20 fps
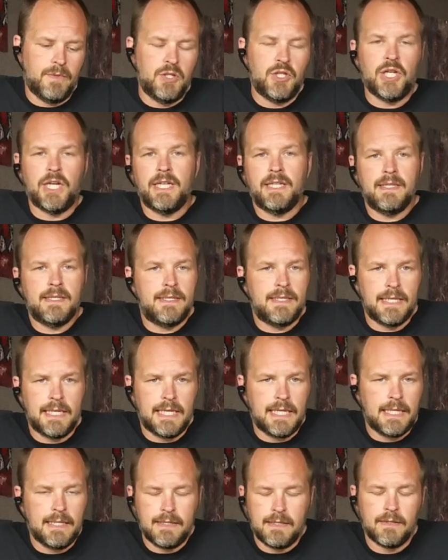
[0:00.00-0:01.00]
gene
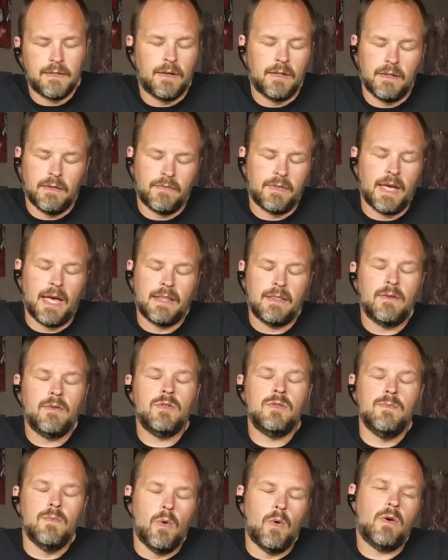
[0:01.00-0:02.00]
seeds and all of that.
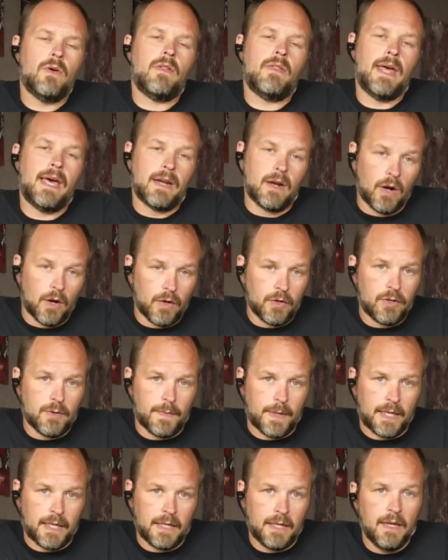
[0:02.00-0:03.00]
There's more to that
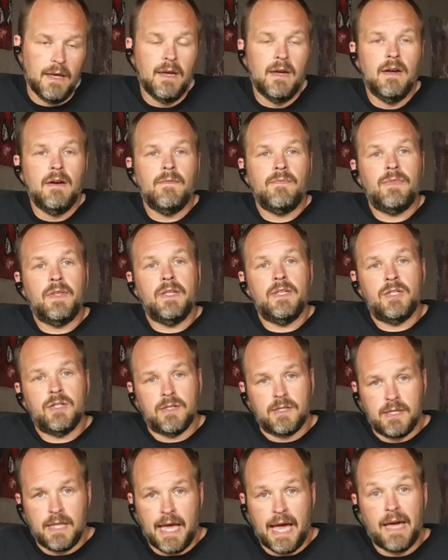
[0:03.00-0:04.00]
argument than
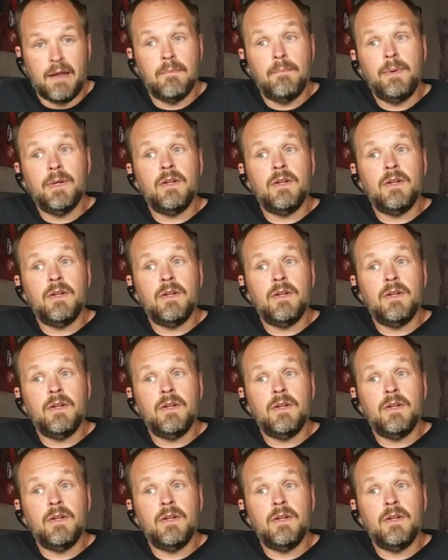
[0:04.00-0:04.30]
just that.